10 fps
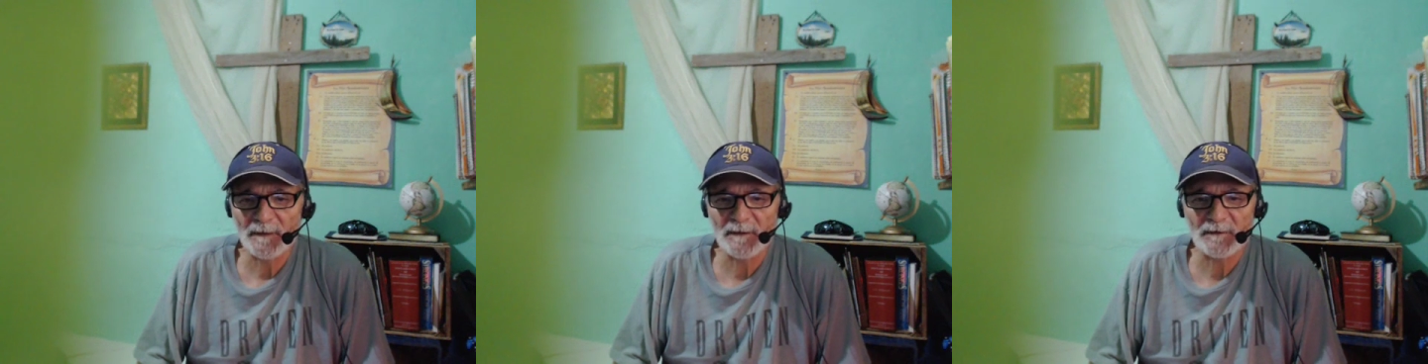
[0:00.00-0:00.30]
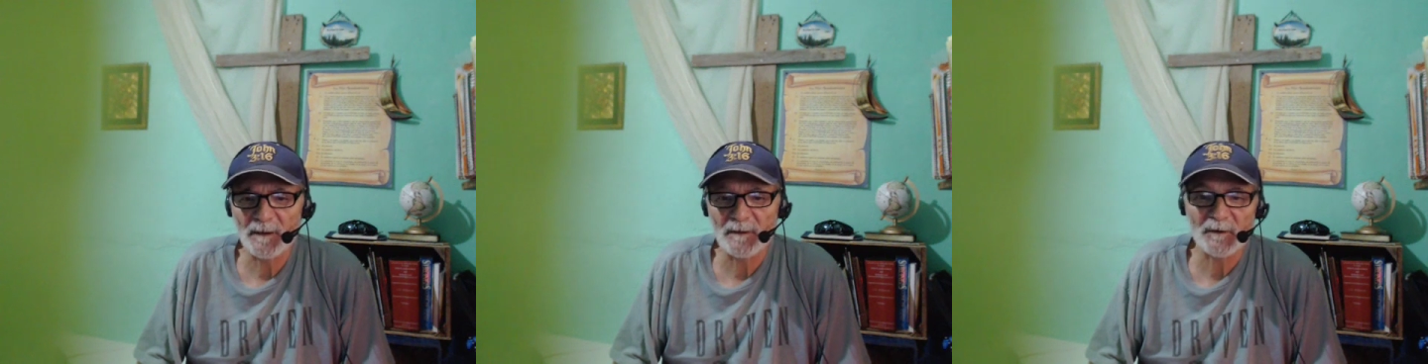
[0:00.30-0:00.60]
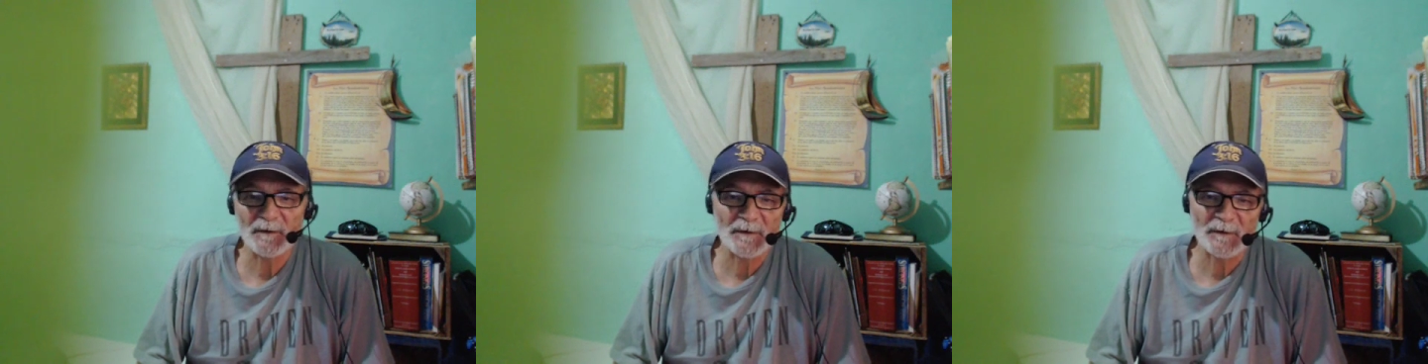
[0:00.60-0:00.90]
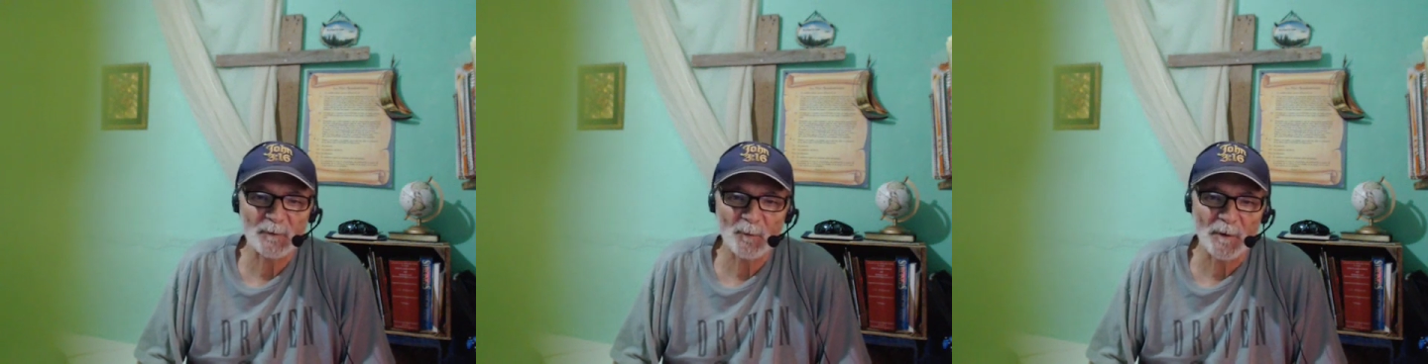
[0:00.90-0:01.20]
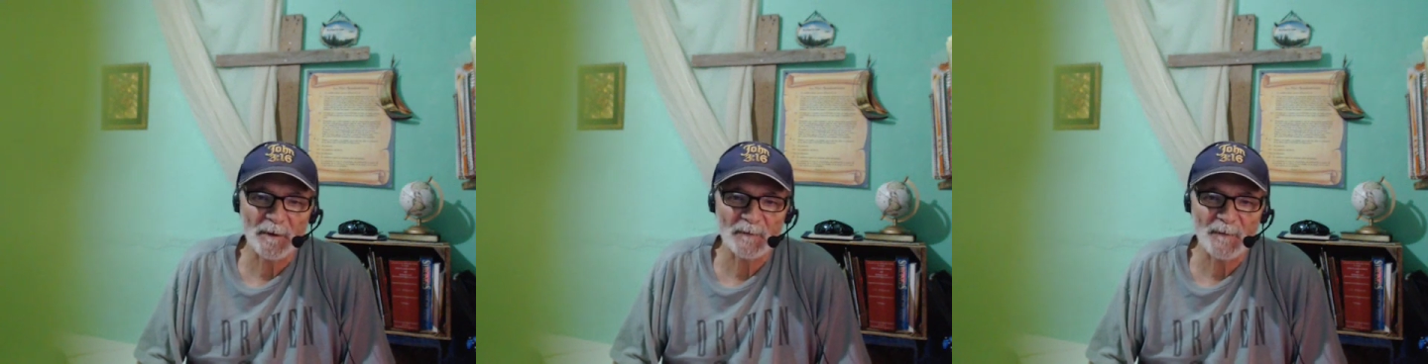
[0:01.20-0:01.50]
It just doesn't
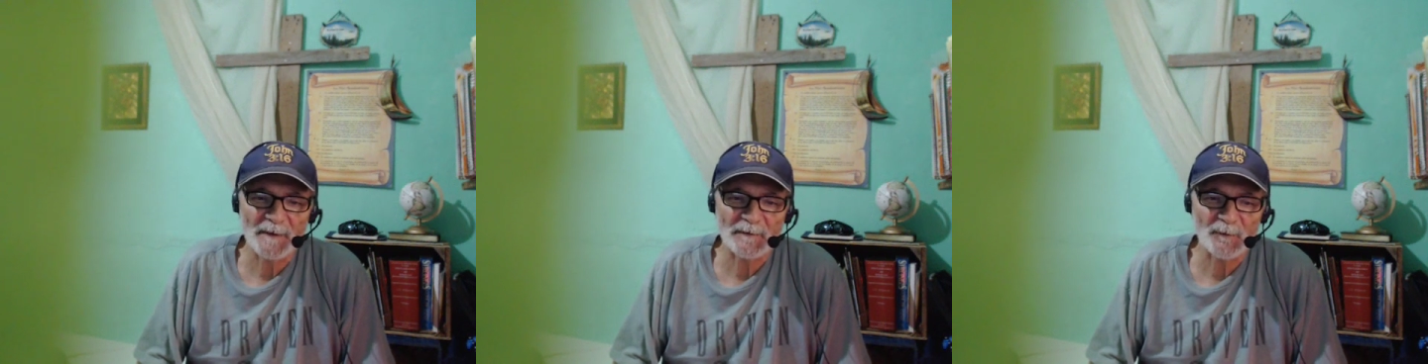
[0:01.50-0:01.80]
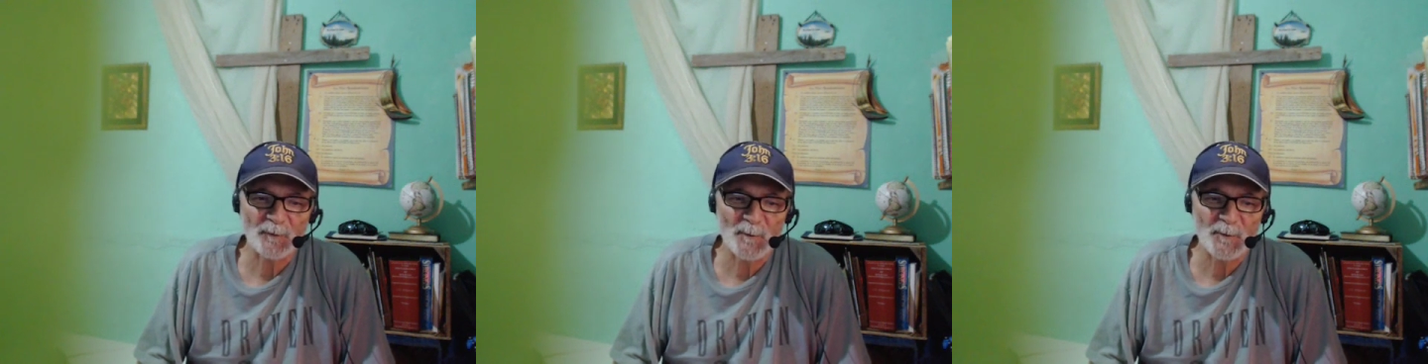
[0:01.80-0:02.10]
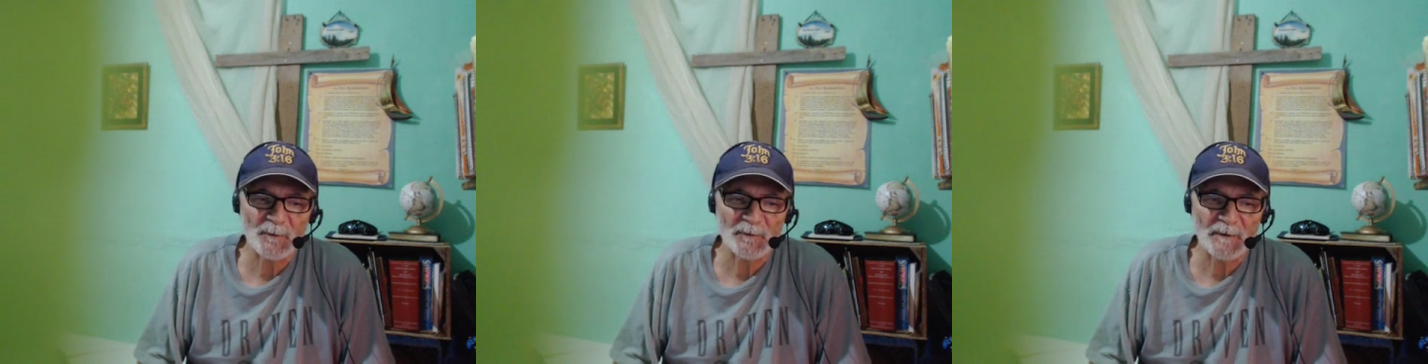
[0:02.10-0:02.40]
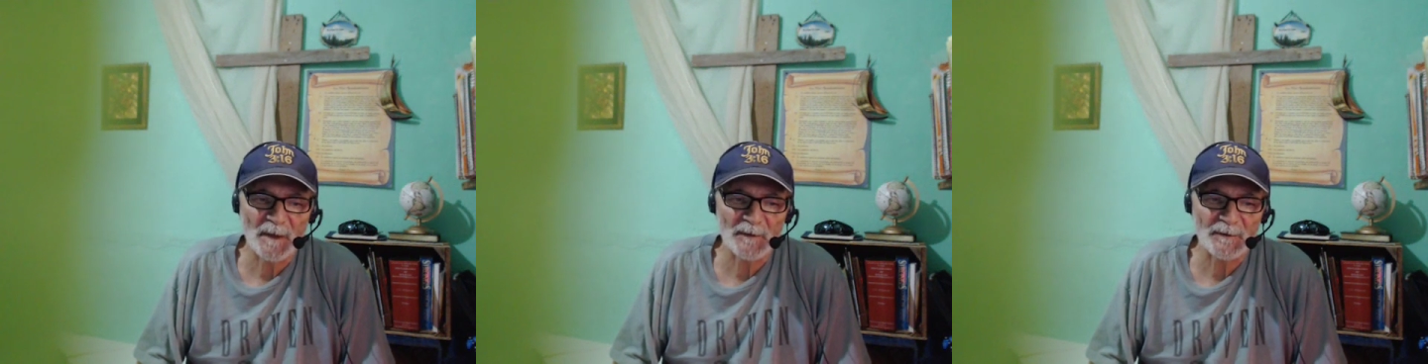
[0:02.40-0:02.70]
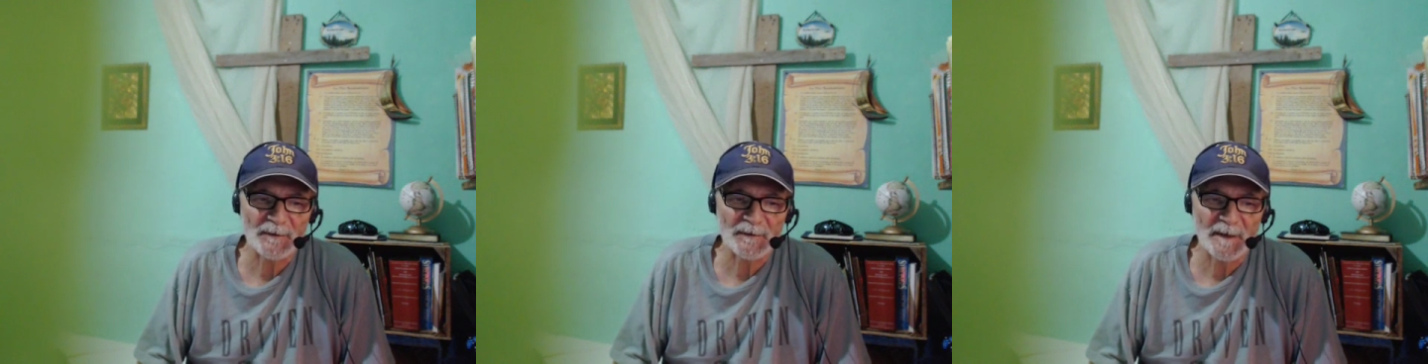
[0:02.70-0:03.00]
work. In fact, the scripture
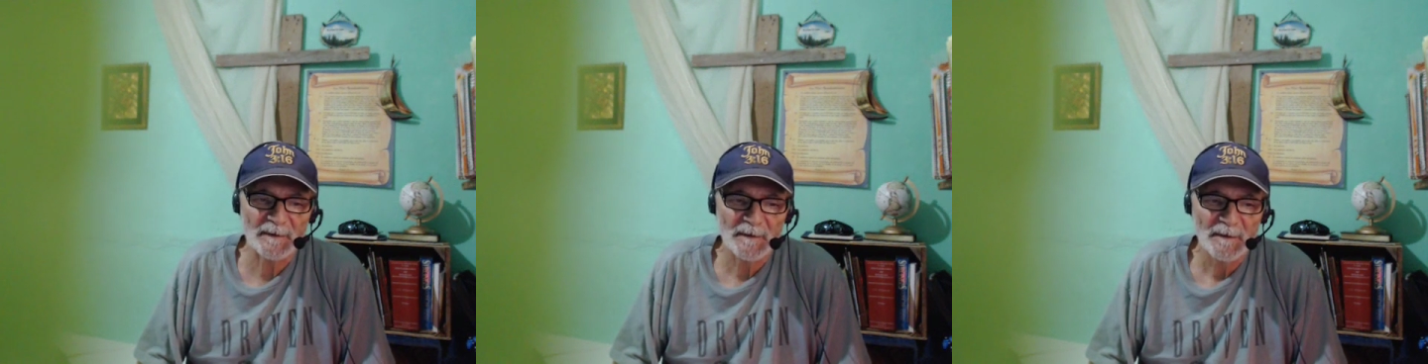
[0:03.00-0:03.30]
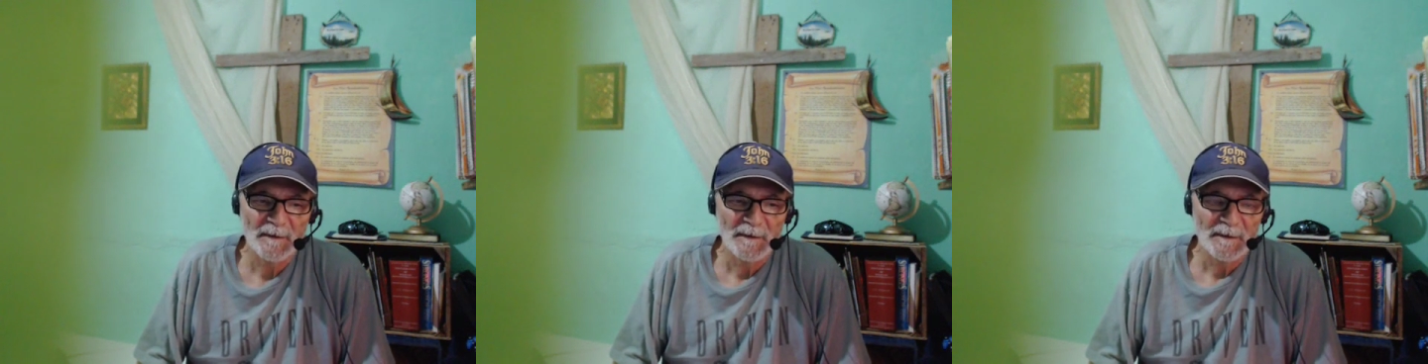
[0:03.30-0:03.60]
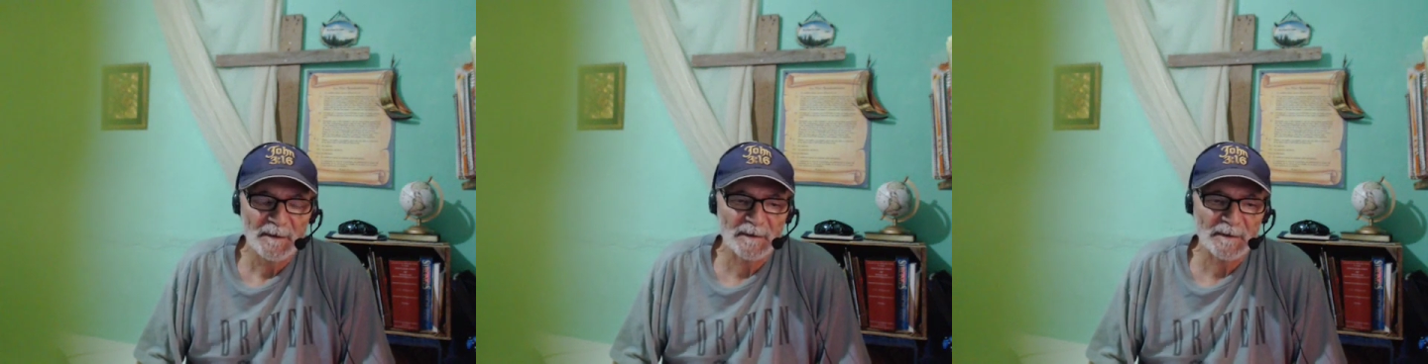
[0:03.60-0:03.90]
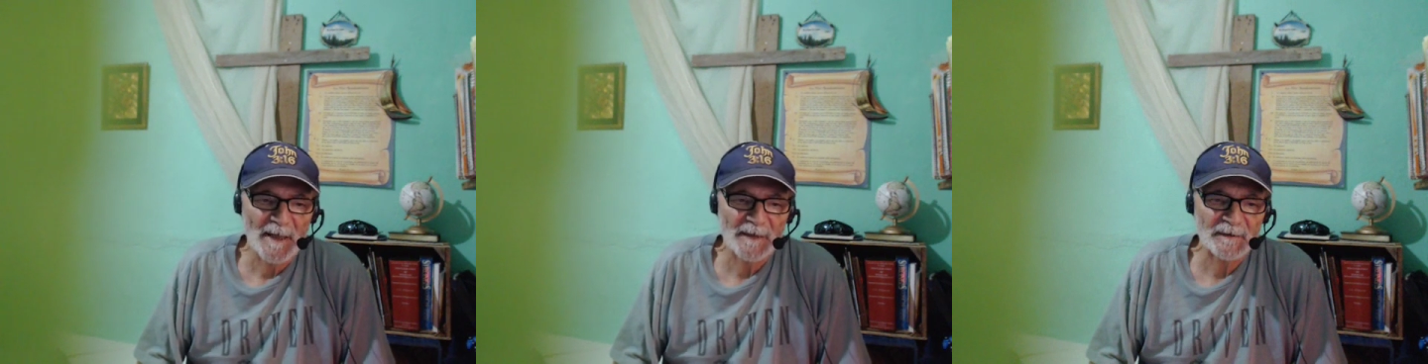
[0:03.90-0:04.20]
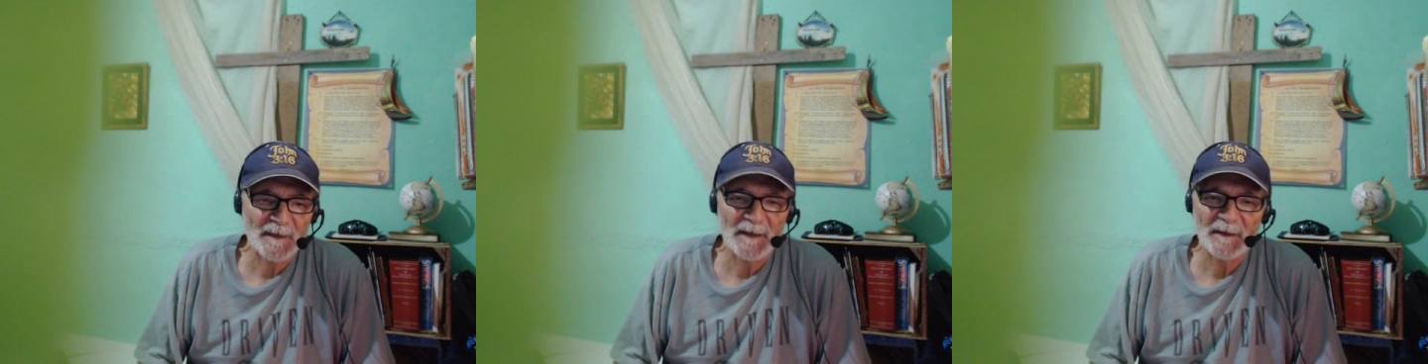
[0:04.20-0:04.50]
tells us that in the last
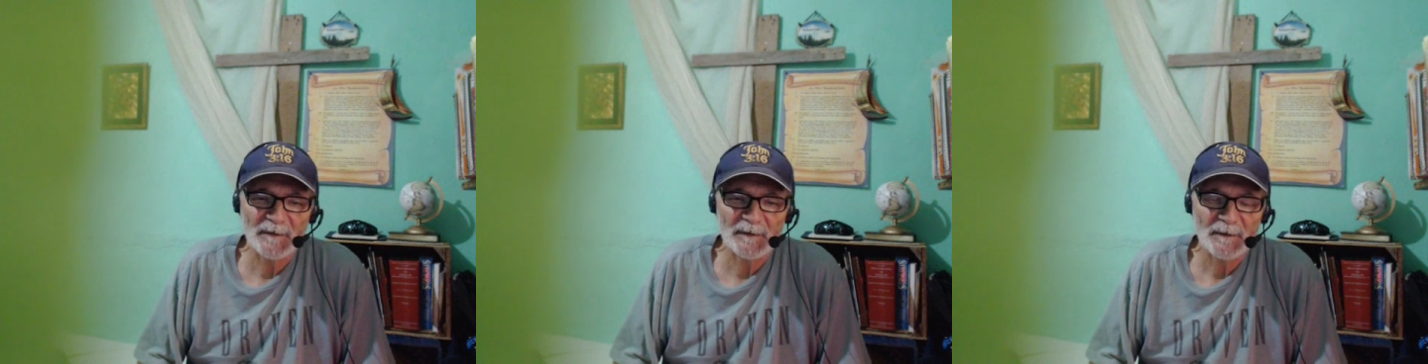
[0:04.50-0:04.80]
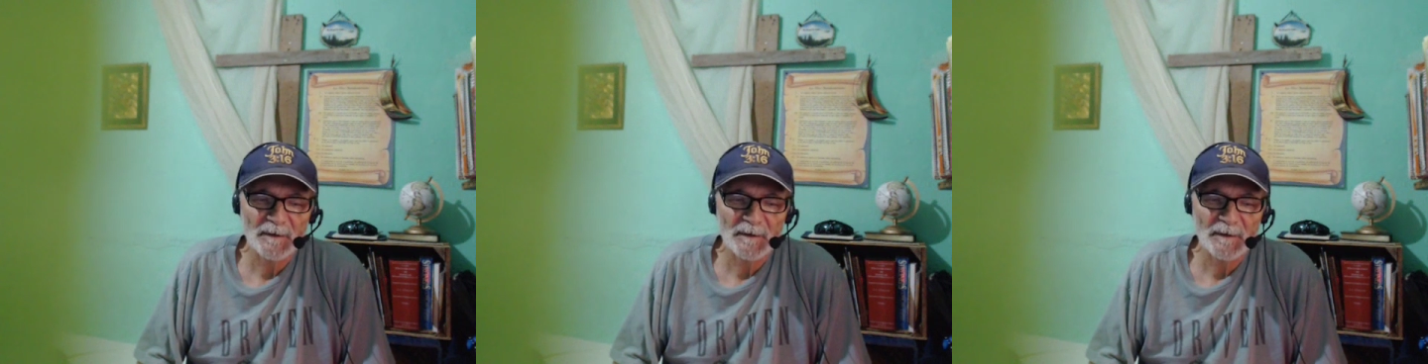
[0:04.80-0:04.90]
days,